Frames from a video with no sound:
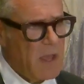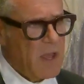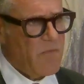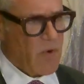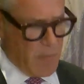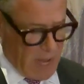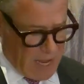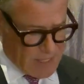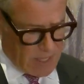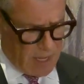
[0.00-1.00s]
From
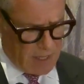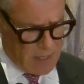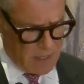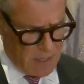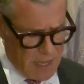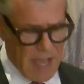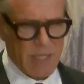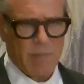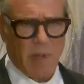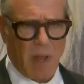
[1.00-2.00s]
Gaza,
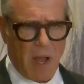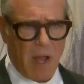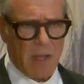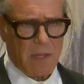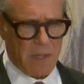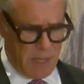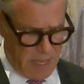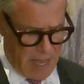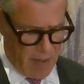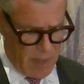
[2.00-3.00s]
Hezbollah,
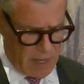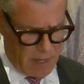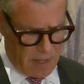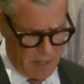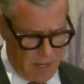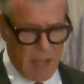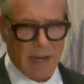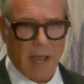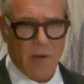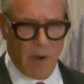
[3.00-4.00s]
Yemen,
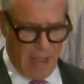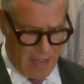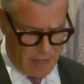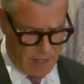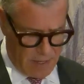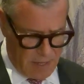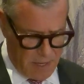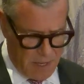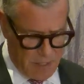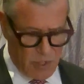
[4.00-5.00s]
and Iran,
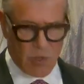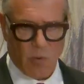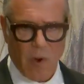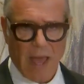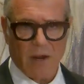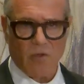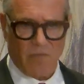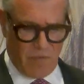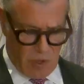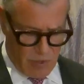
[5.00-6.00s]
to the radical
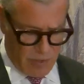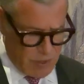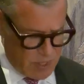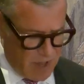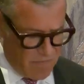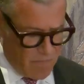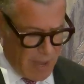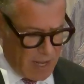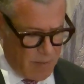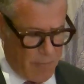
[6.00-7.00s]
views of
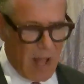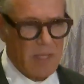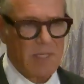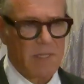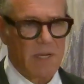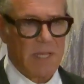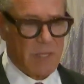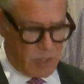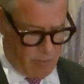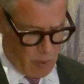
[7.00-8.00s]
many
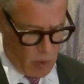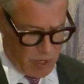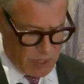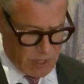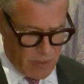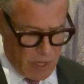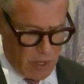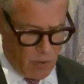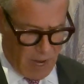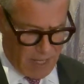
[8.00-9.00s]
Palestinian supporters in the
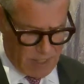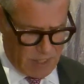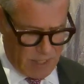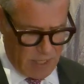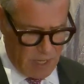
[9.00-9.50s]
U.S.,